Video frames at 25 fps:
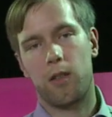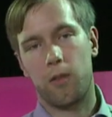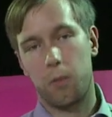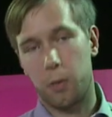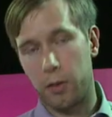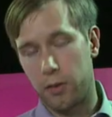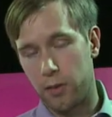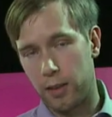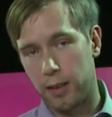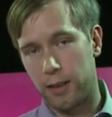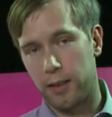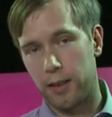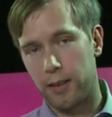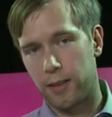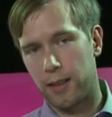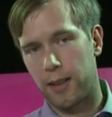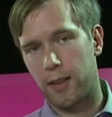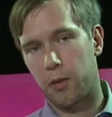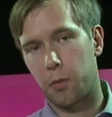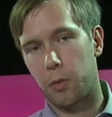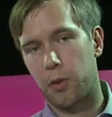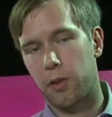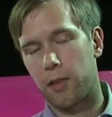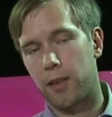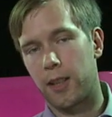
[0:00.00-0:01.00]
which in this
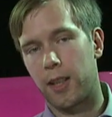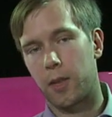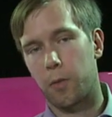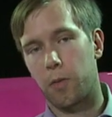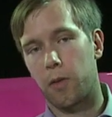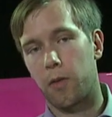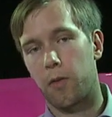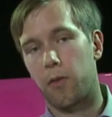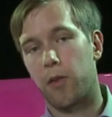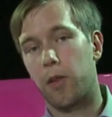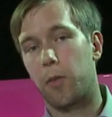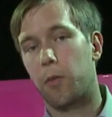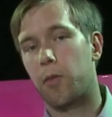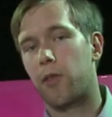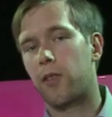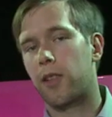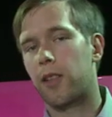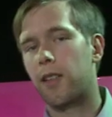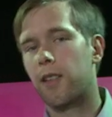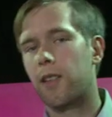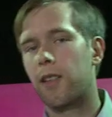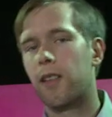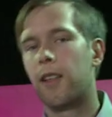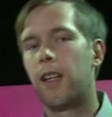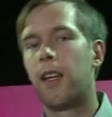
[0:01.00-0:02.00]
case was
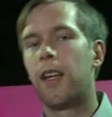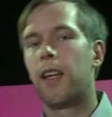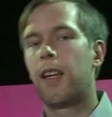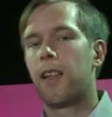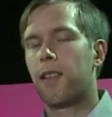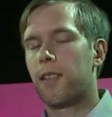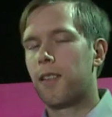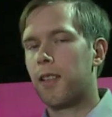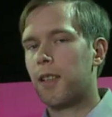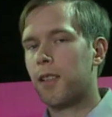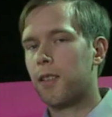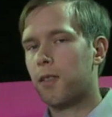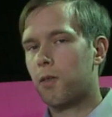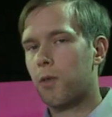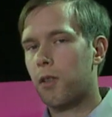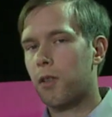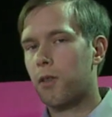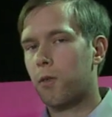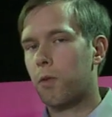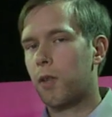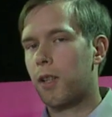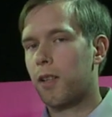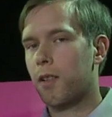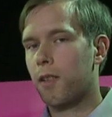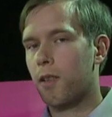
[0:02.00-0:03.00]
9.3%, the
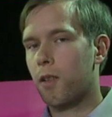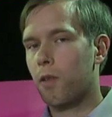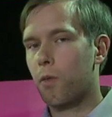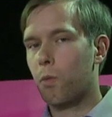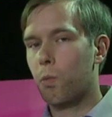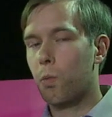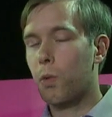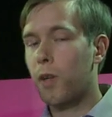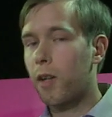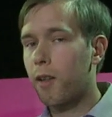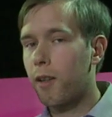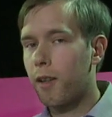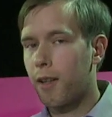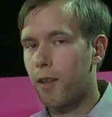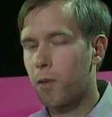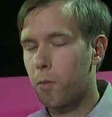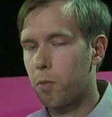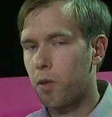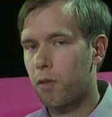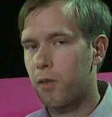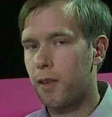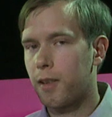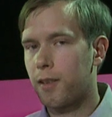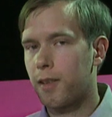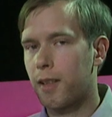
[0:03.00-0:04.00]
interest rate where
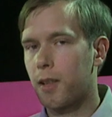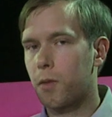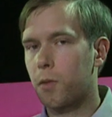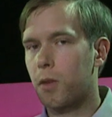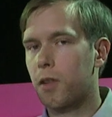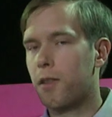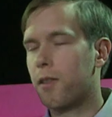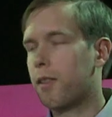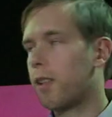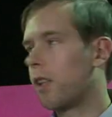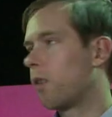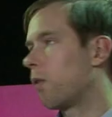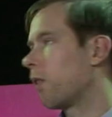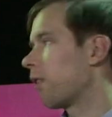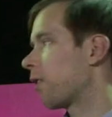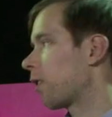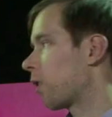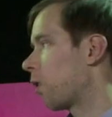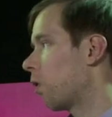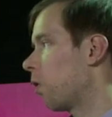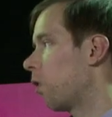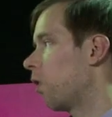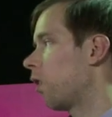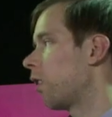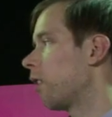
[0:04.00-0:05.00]
NPV is equal to 0 is
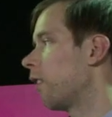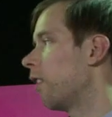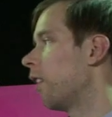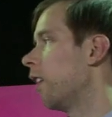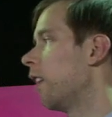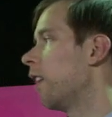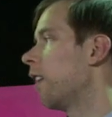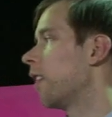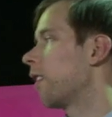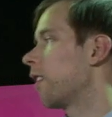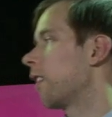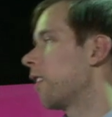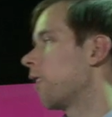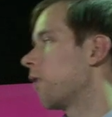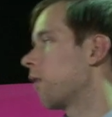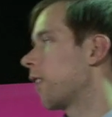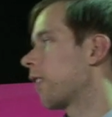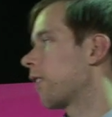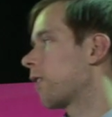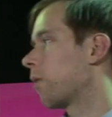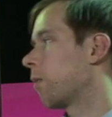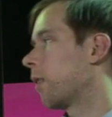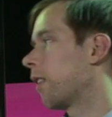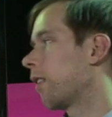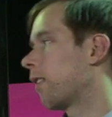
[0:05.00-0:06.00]
called the
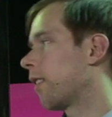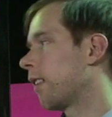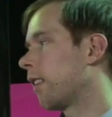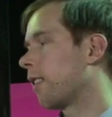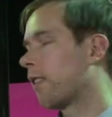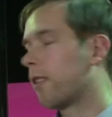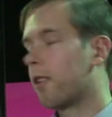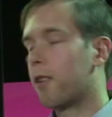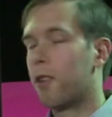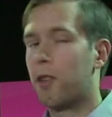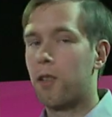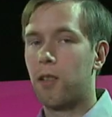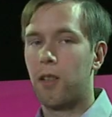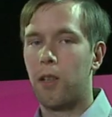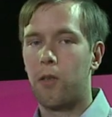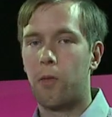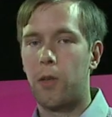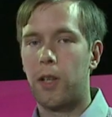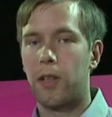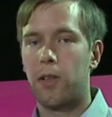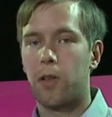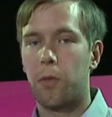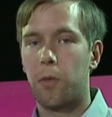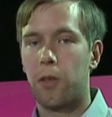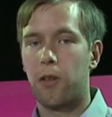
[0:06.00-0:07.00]
investment's internal
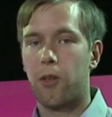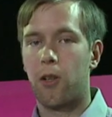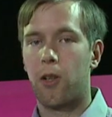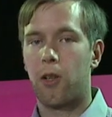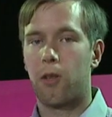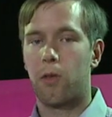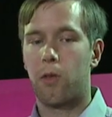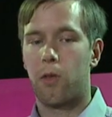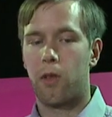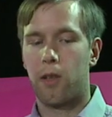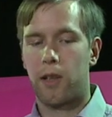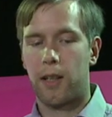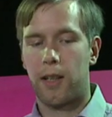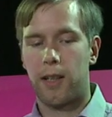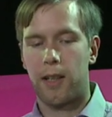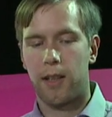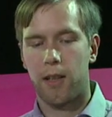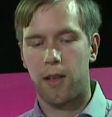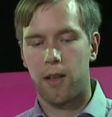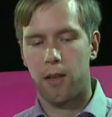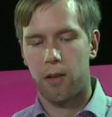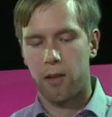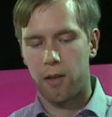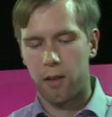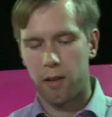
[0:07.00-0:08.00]
rate of return, or
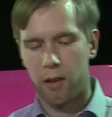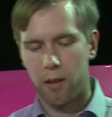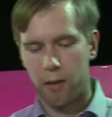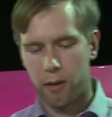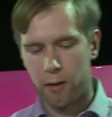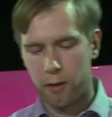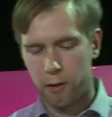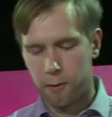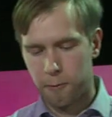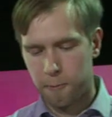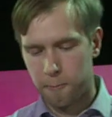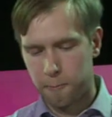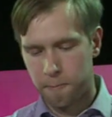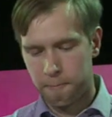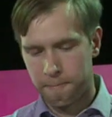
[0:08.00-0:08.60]
IRR.